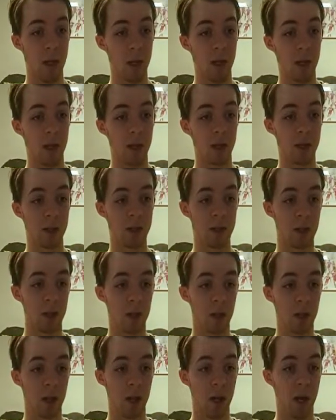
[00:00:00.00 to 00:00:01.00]
And
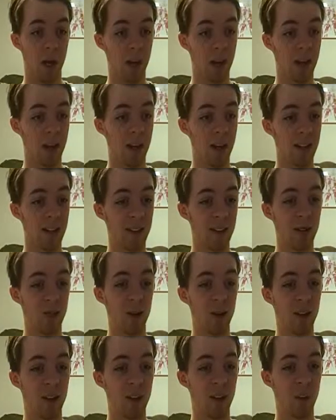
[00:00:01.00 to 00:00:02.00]
I
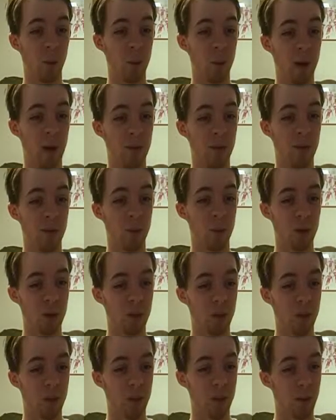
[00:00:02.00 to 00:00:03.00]
tweaked it up a bit after
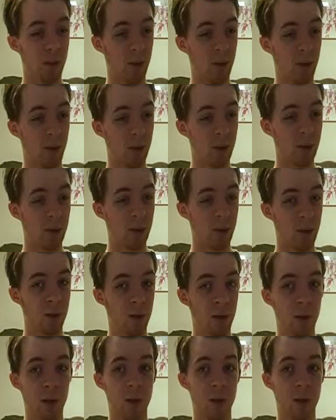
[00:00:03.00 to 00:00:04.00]
watching Time of the Doctor
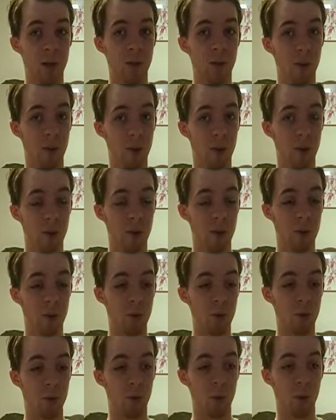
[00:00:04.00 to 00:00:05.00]
to figure
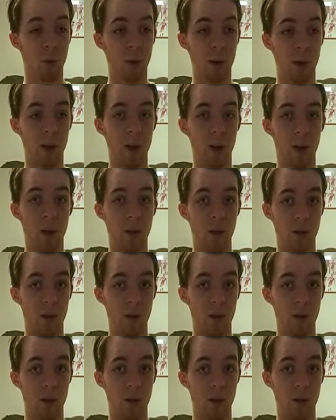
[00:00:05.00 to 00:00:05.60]
out what it